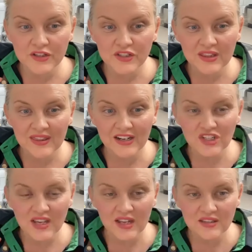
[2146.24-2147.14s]
roasted, that
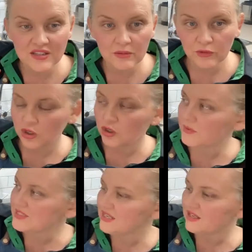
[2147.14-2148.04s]
just had some
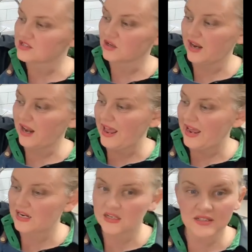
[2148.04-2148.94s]
cumin seeds on it
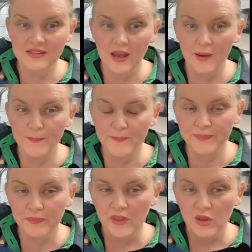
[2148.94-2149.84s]
and
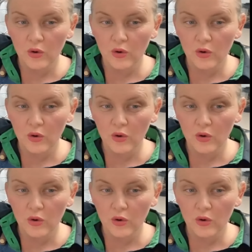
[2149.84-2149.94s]
some